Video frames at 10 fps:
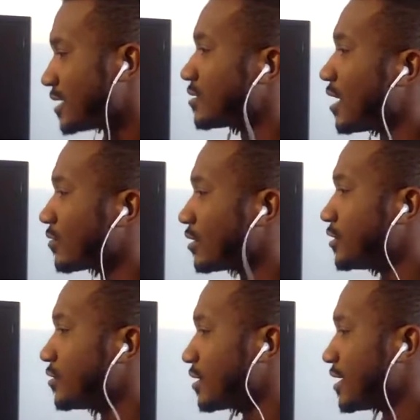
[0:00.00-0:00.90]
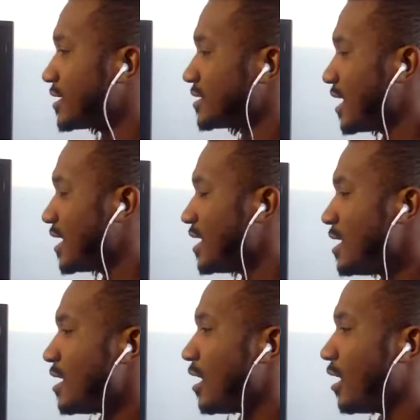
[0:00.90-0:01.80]
They're not really doing the things that
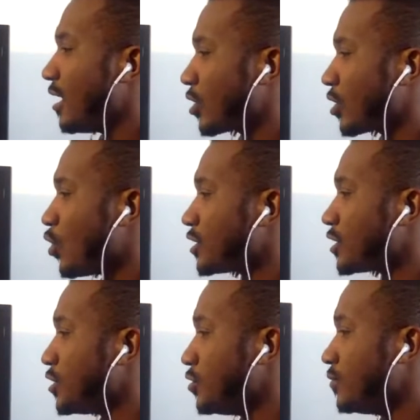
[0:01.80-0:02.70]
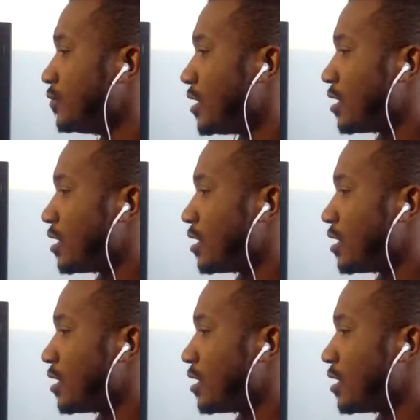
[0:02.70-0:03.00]
are going to